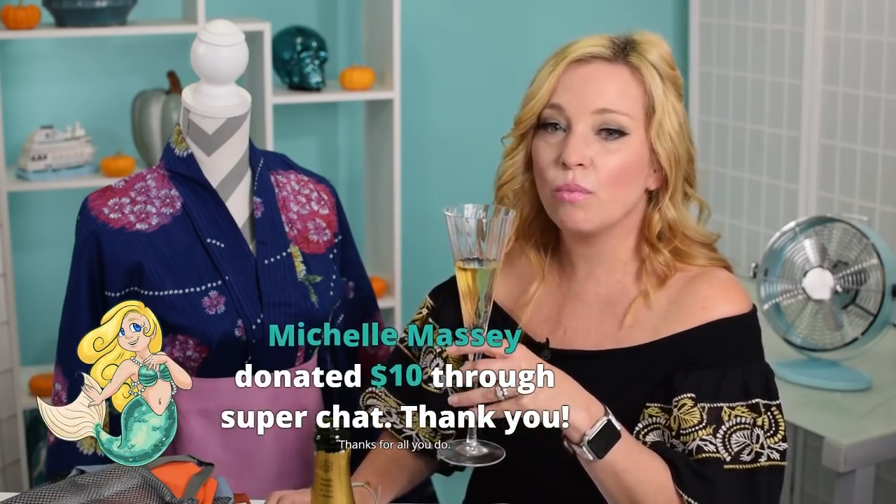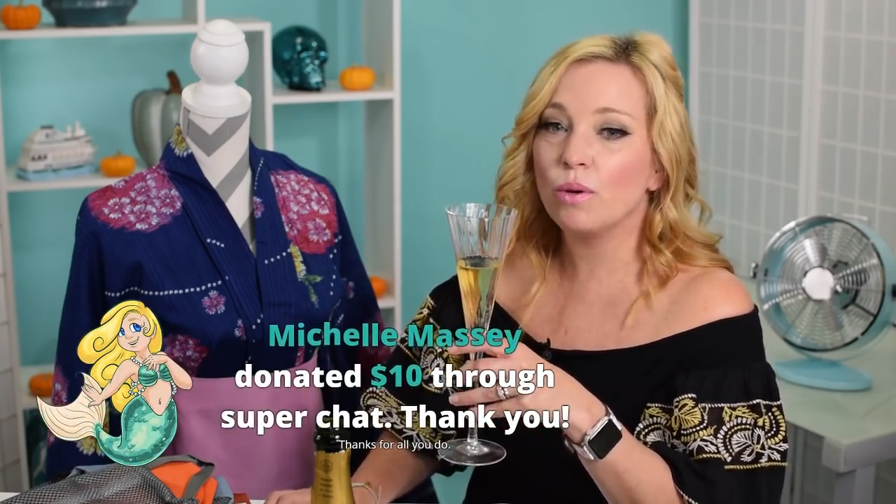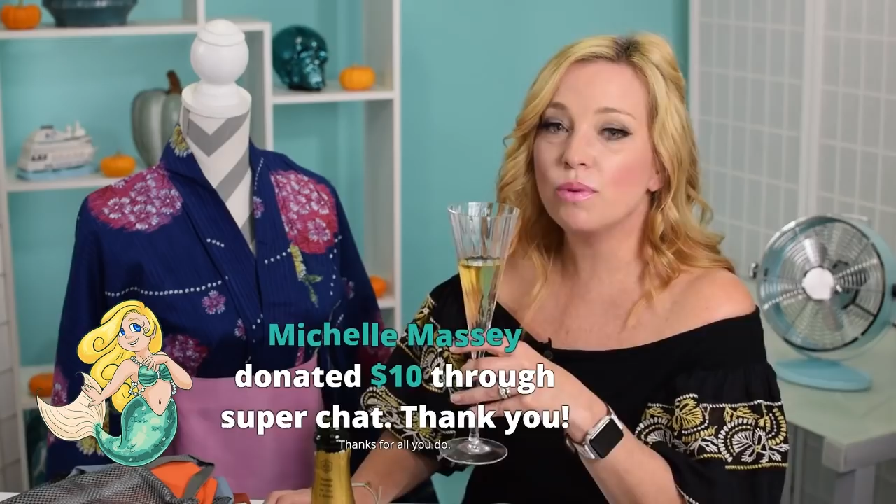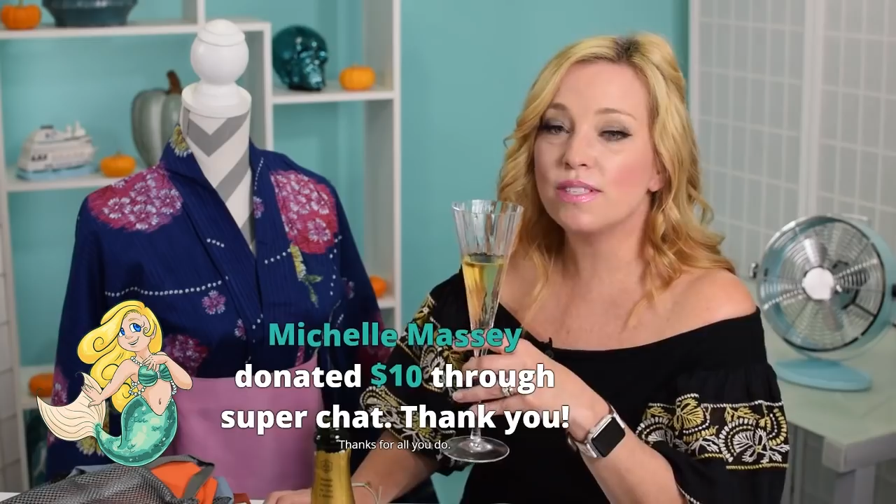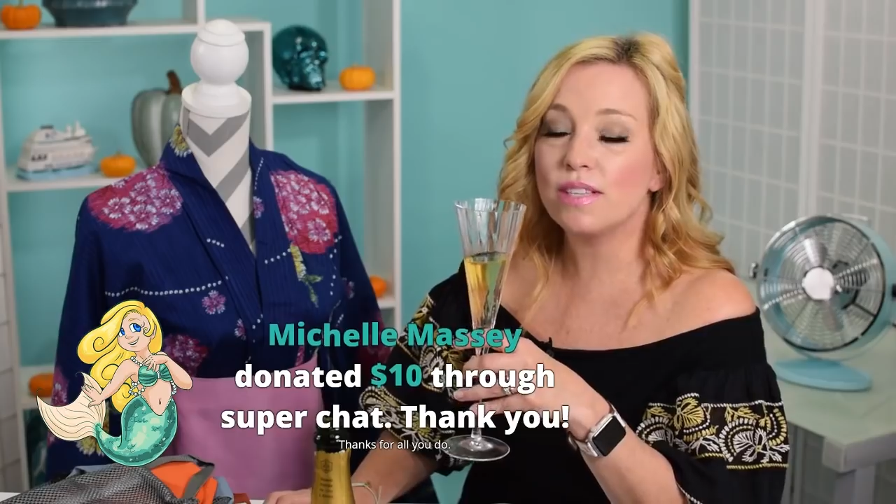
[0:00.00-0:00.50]
And
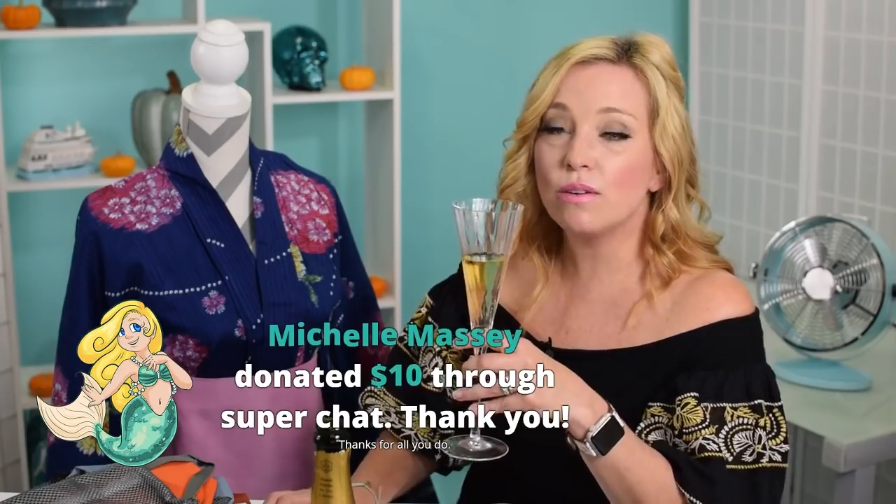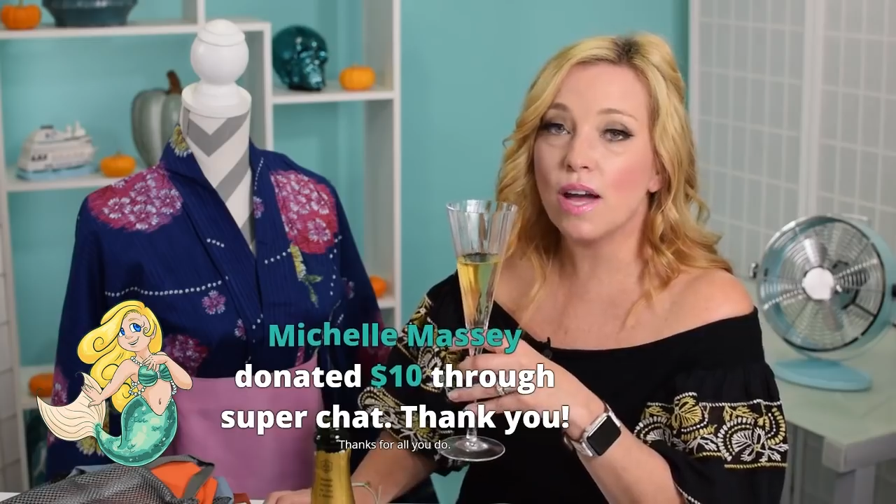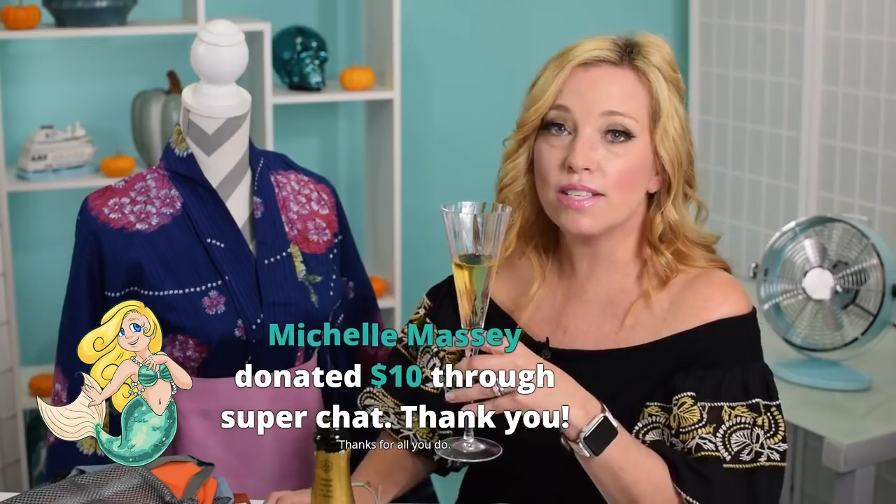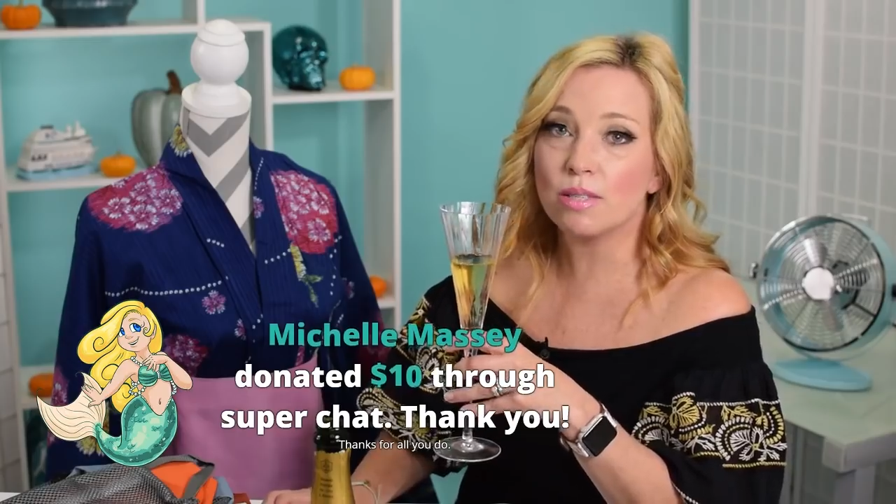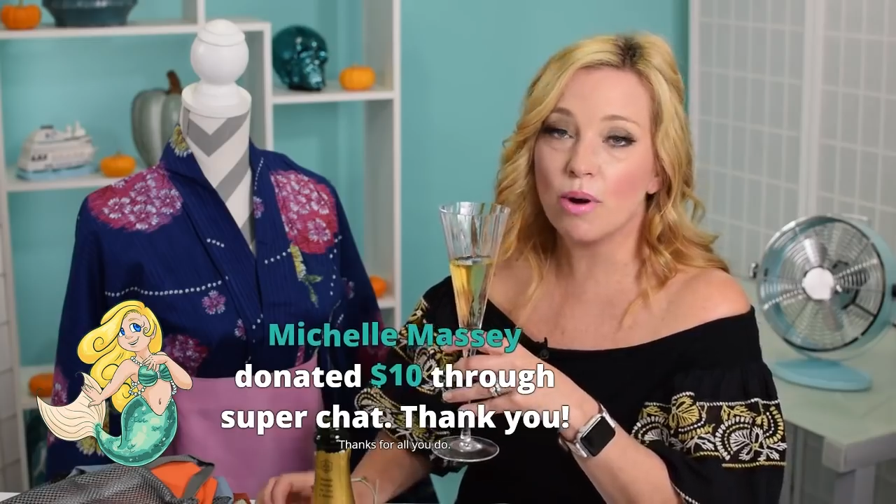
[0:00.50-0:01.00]
we will see you
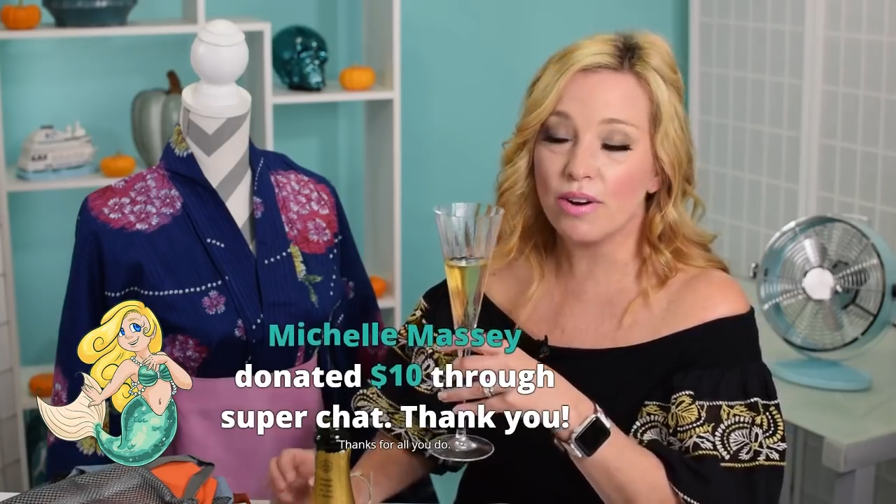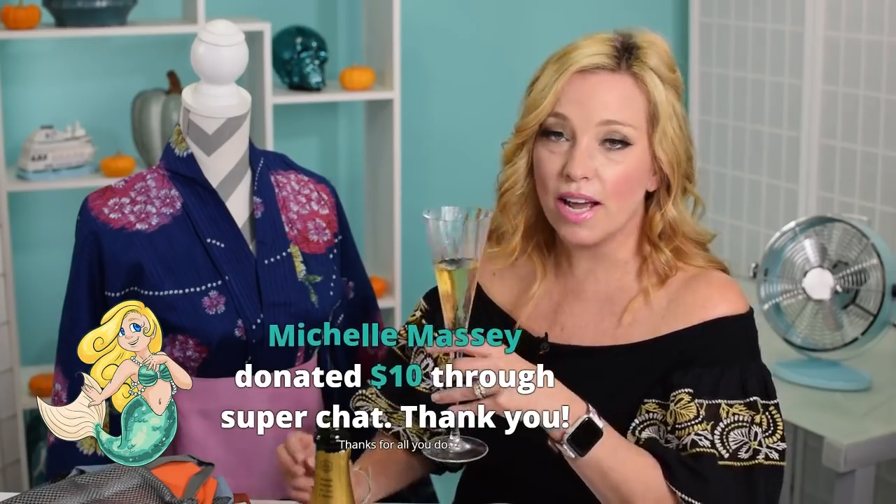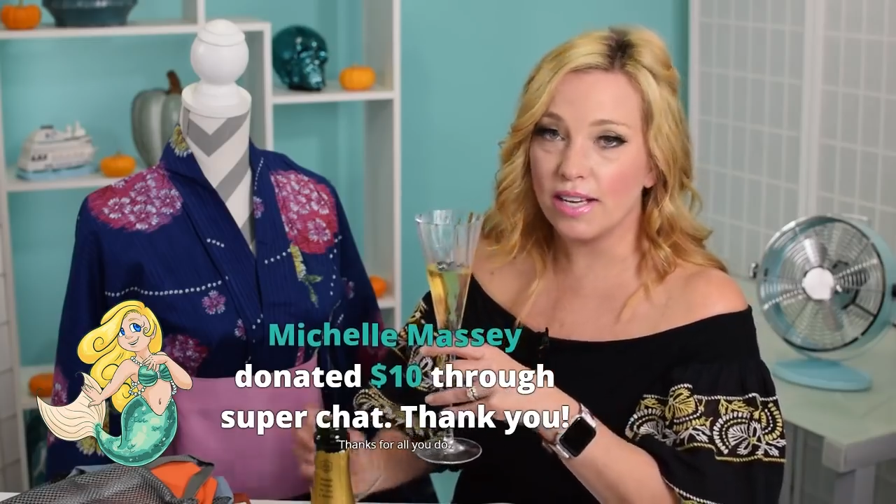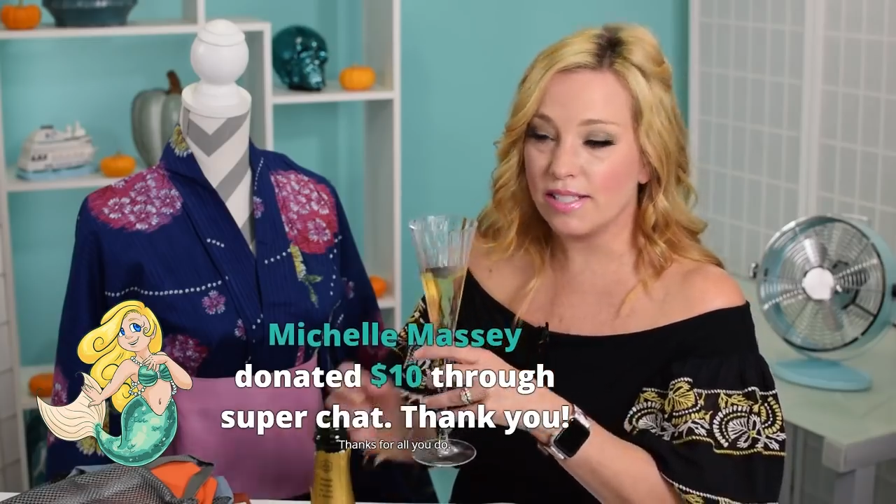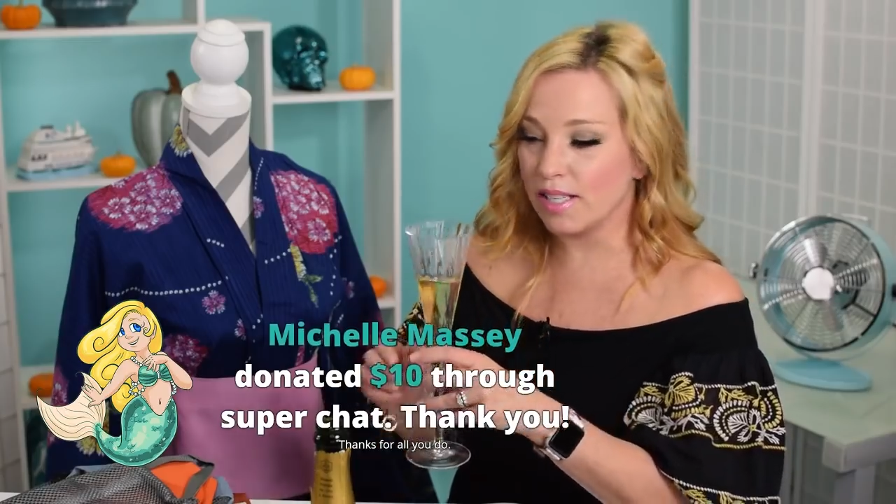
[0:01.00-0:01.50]
guys tomorrow
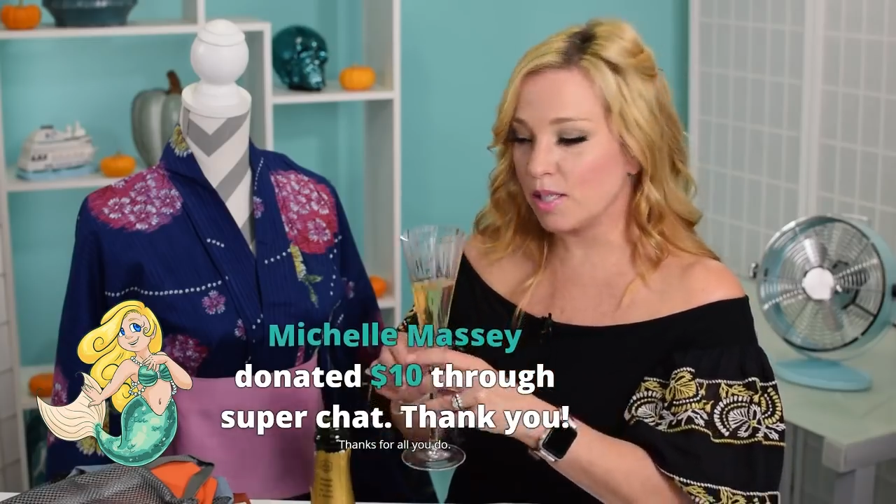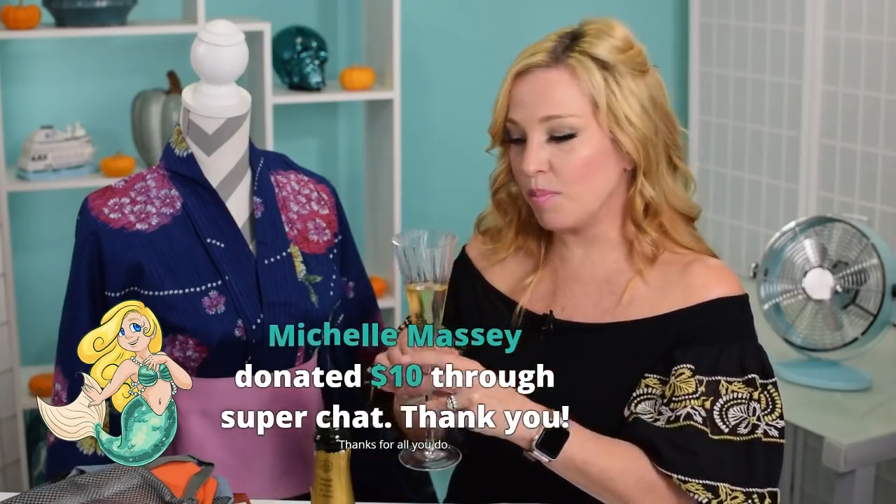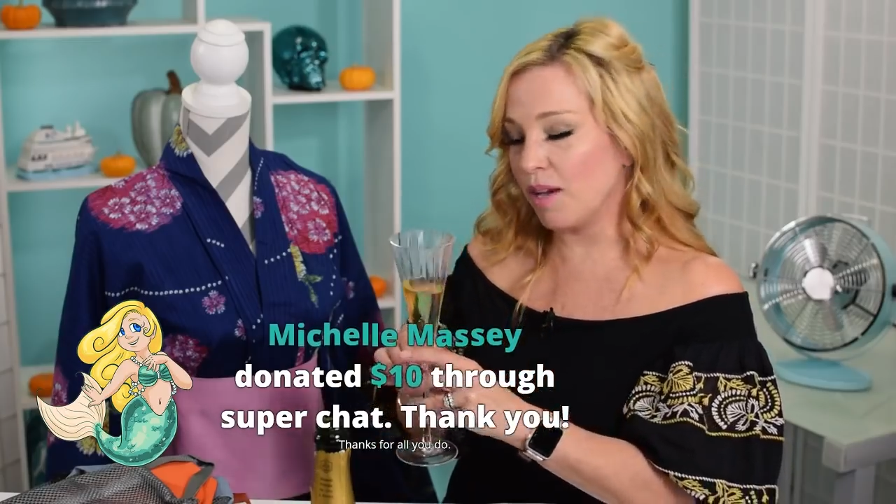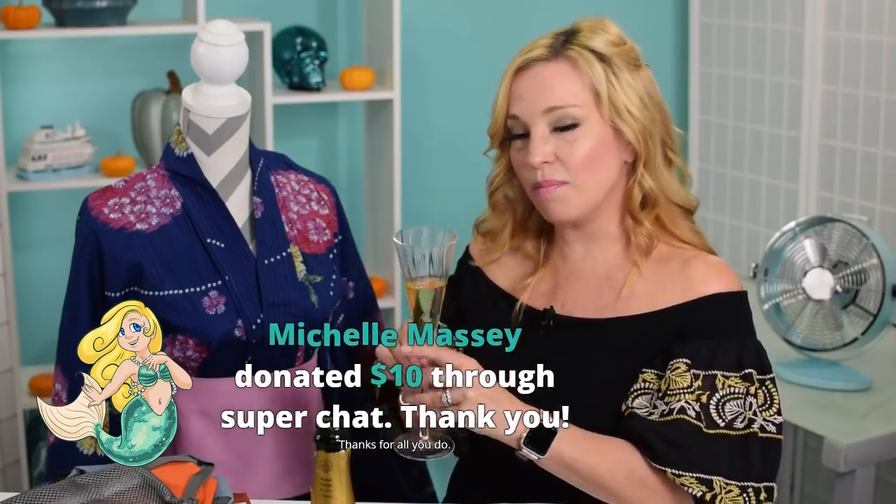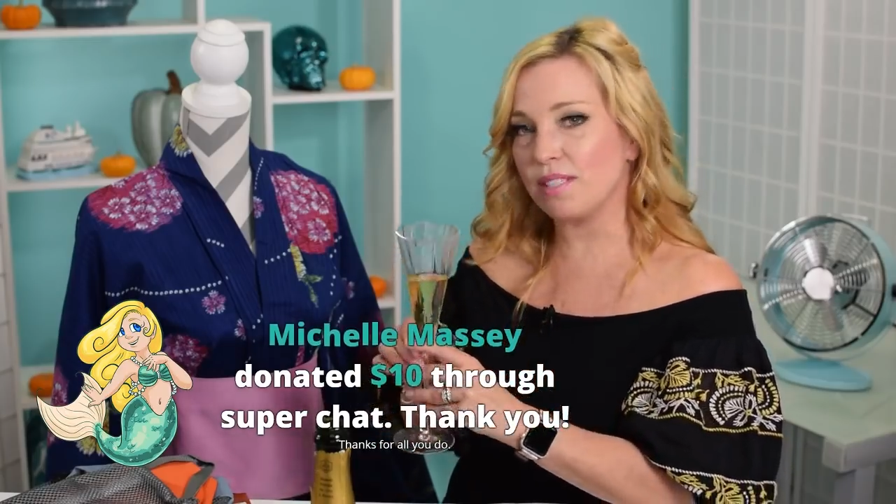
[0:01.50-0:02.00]
night at six P M